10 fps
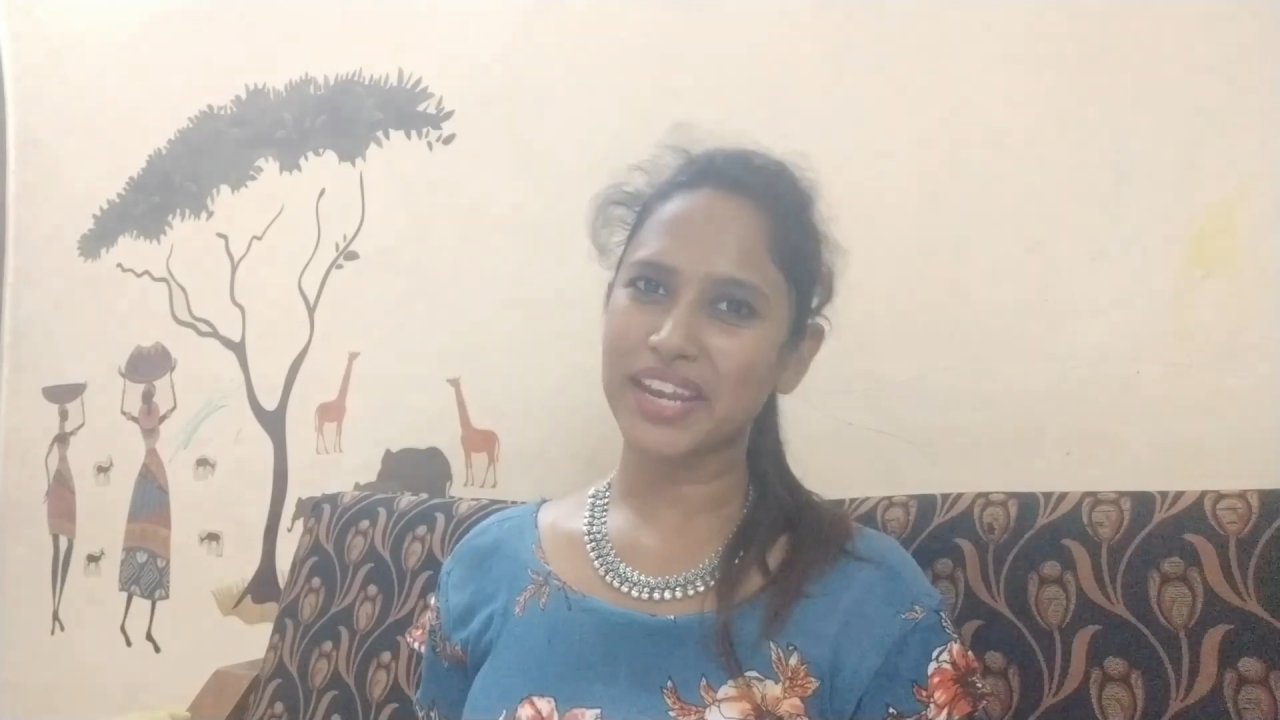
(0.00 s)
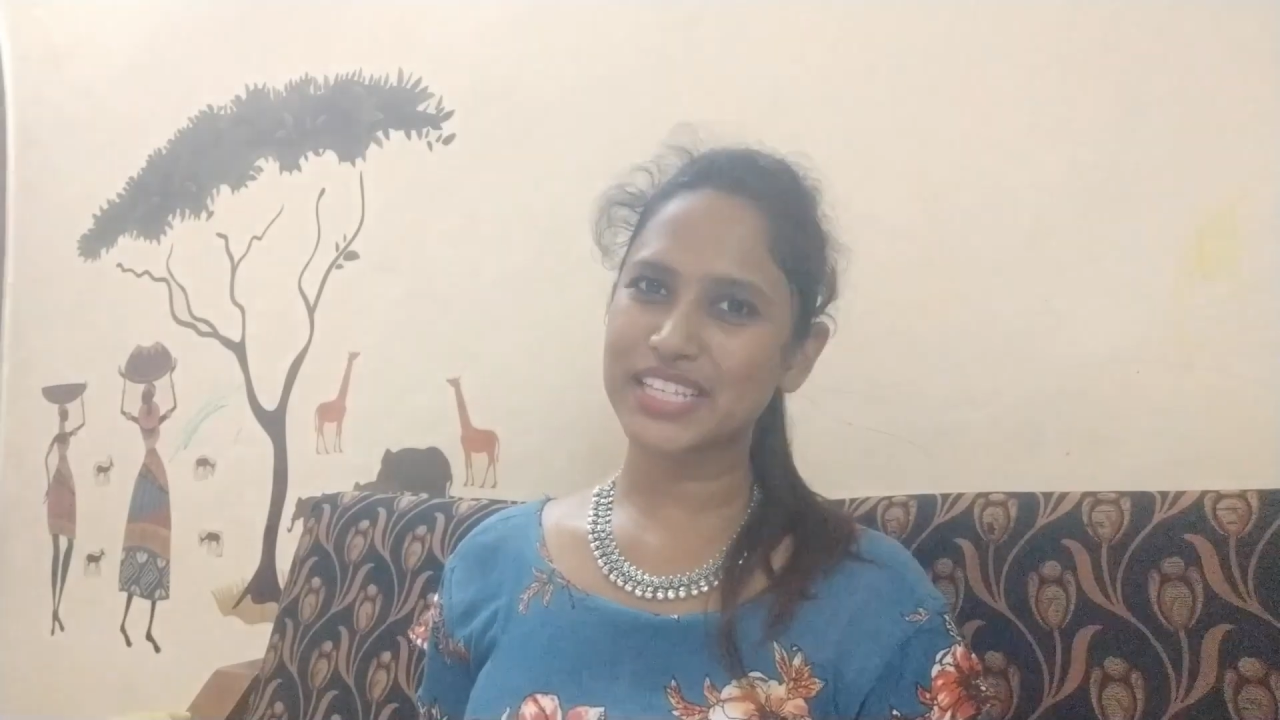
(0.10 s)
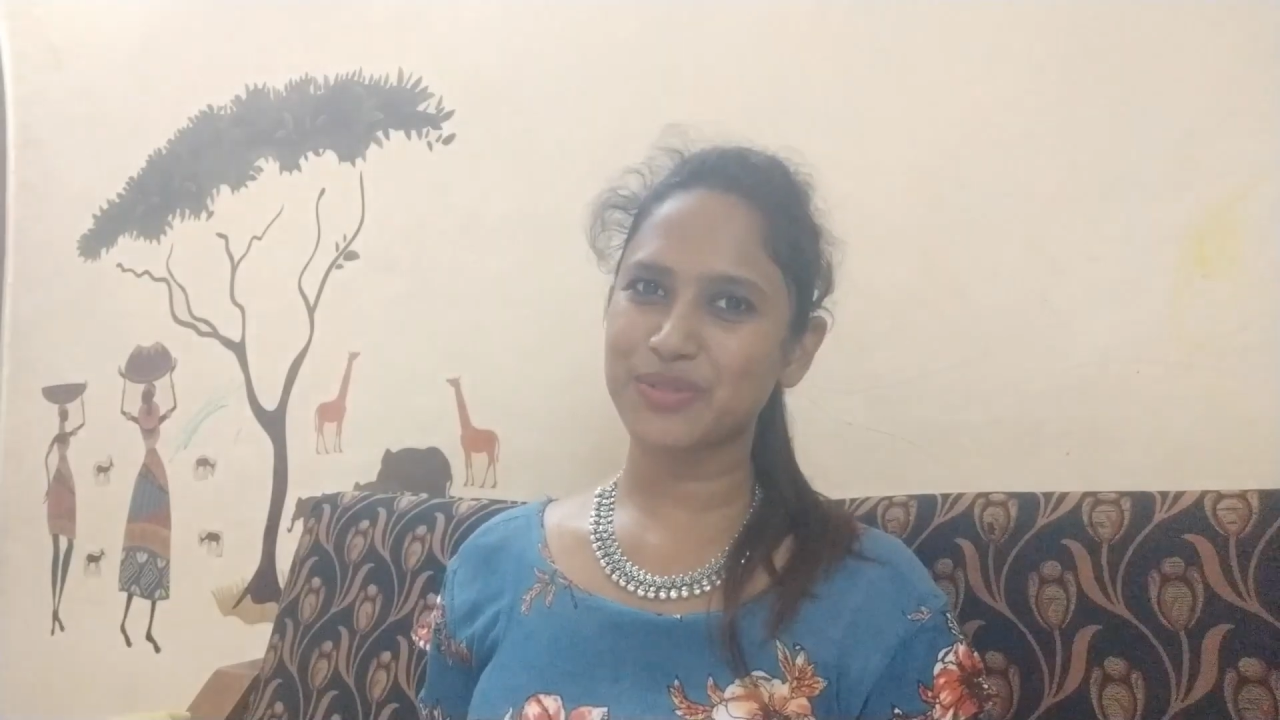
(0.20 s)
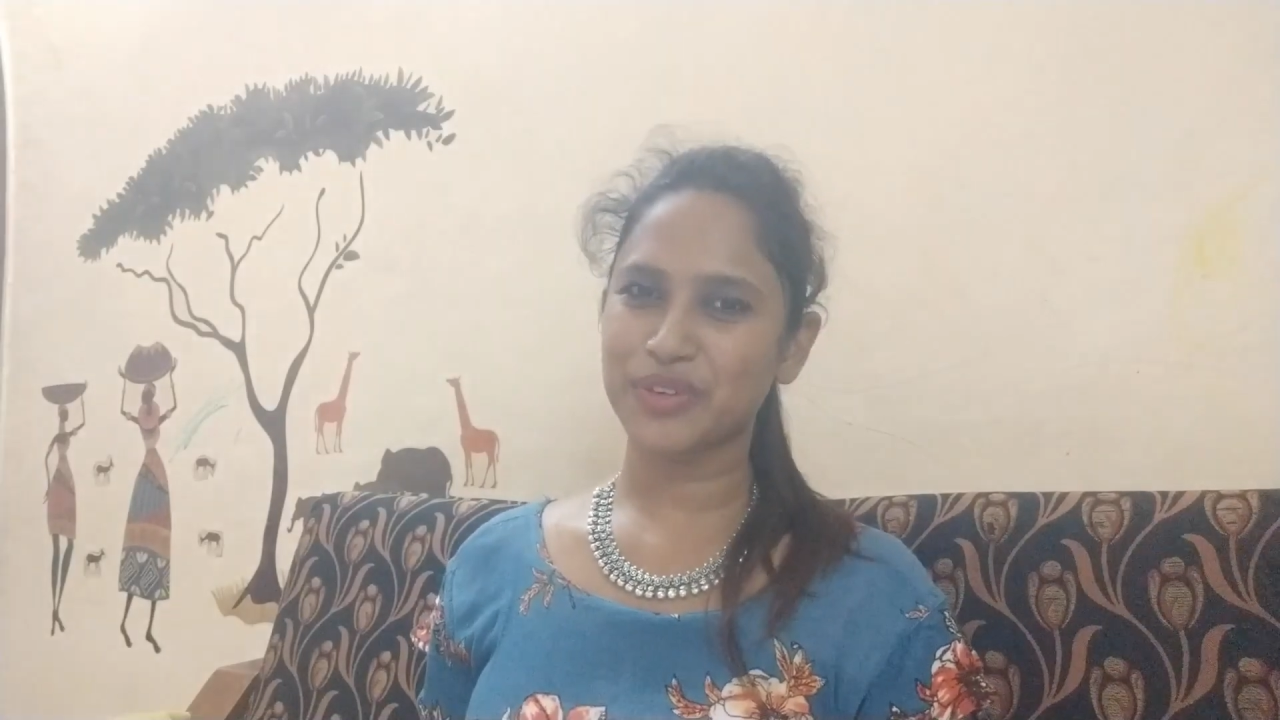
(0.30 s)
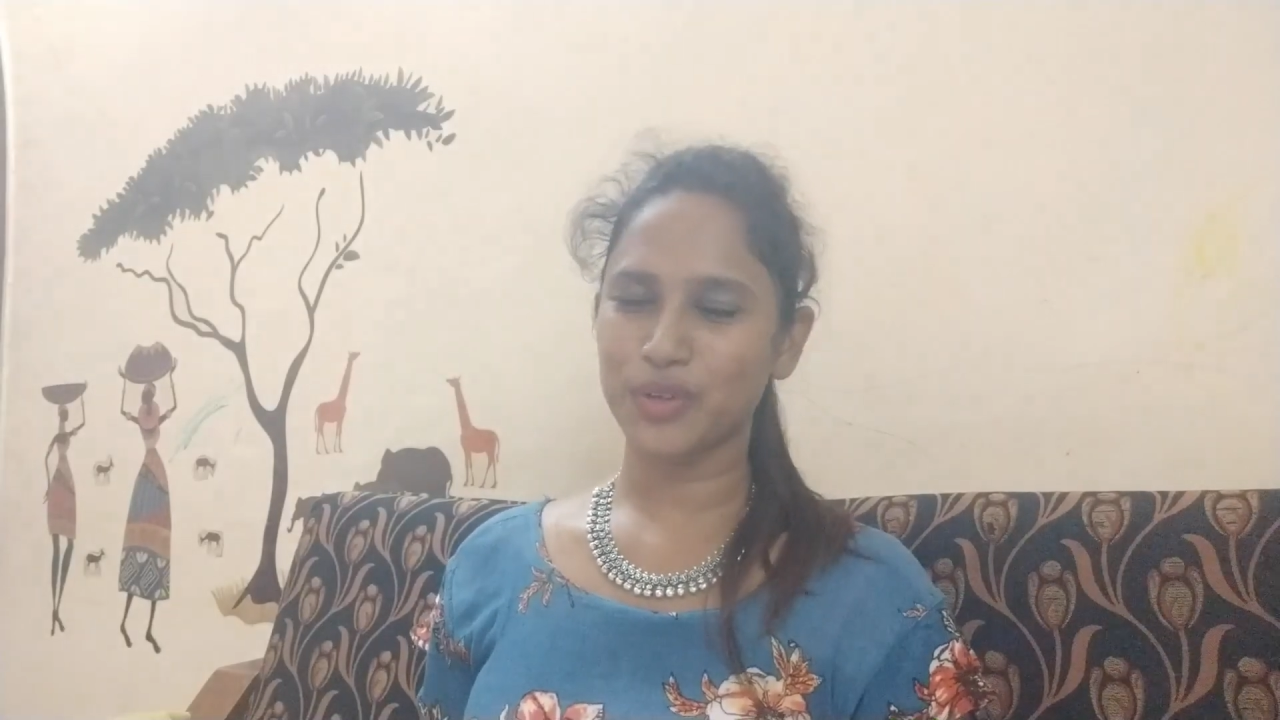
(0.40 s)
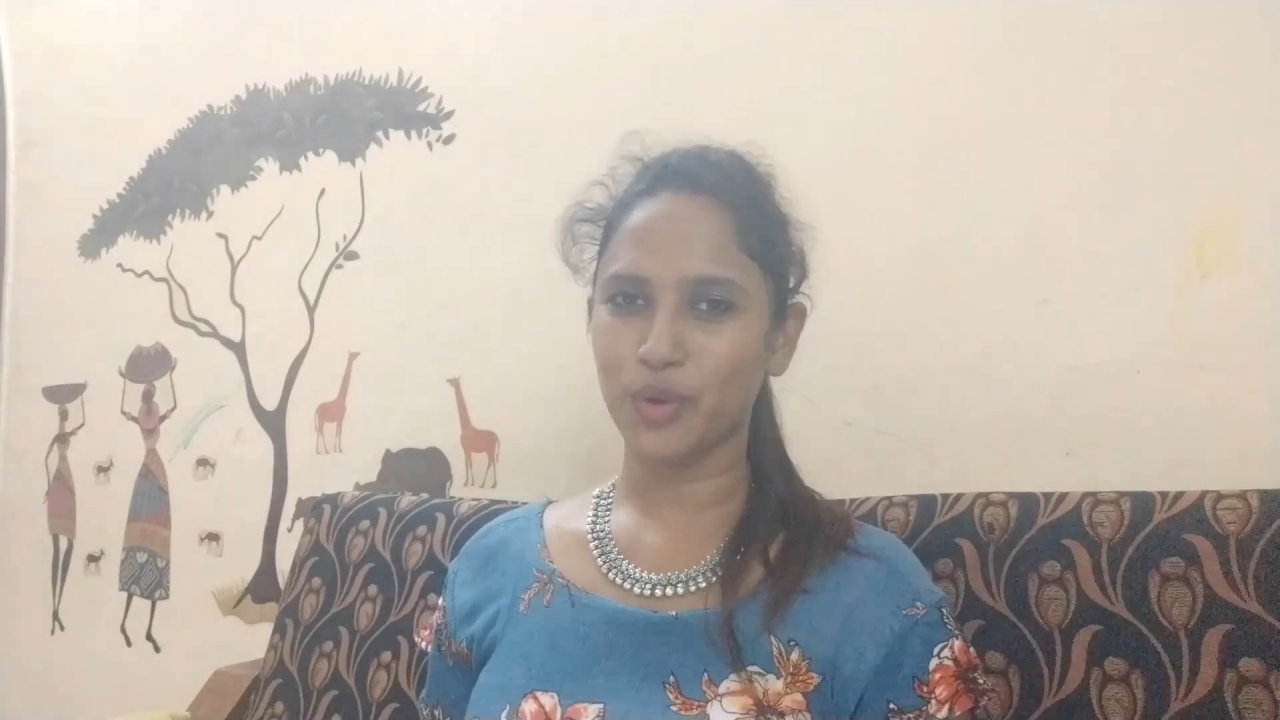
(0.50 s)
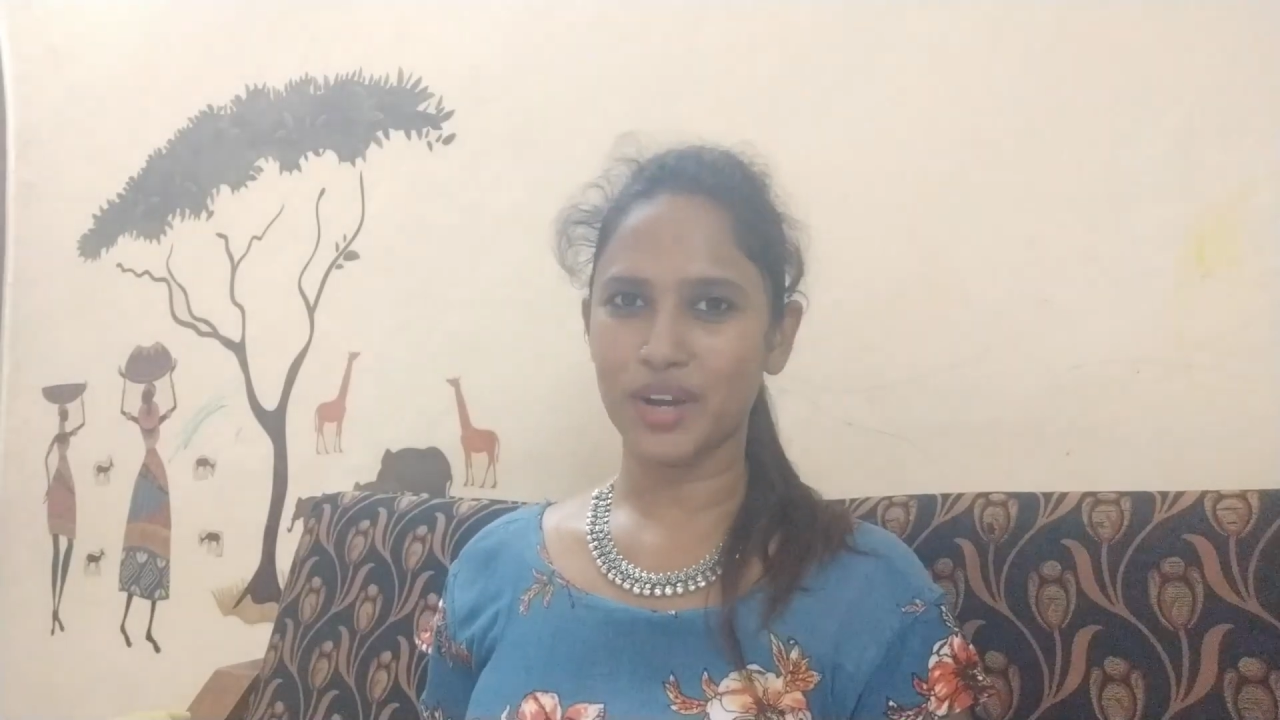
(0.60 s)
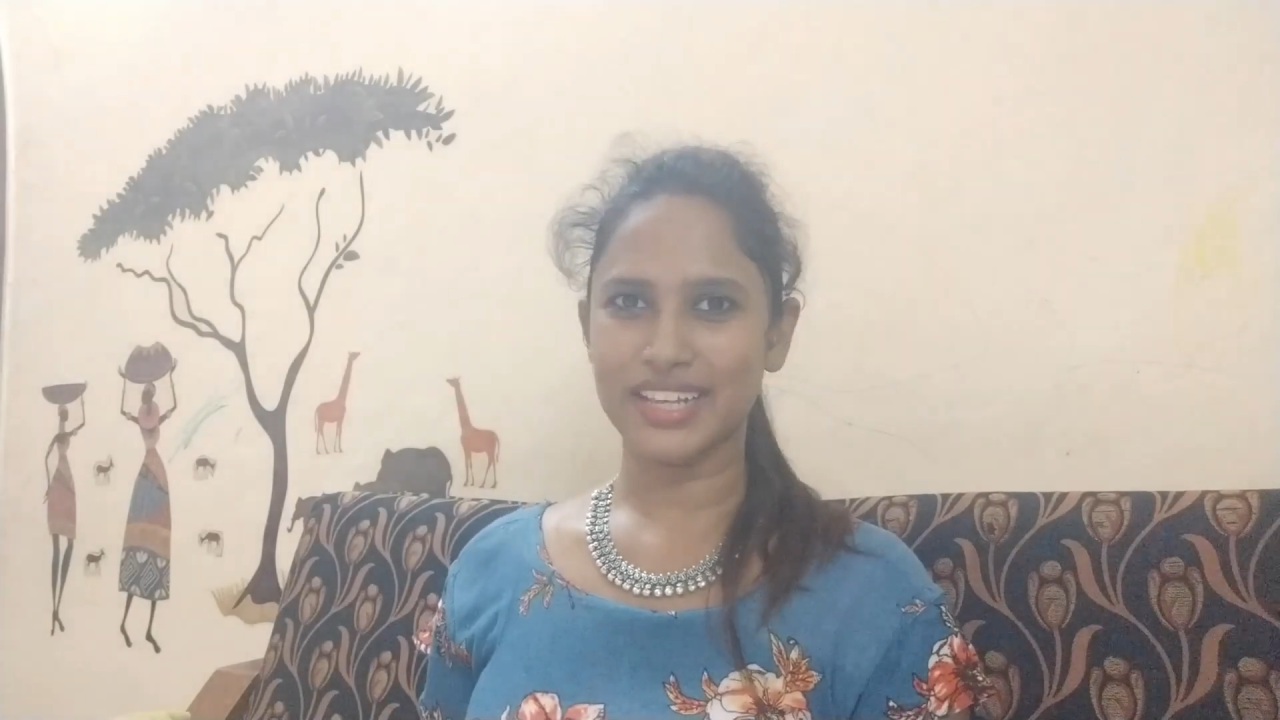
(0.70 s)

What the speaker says: next video.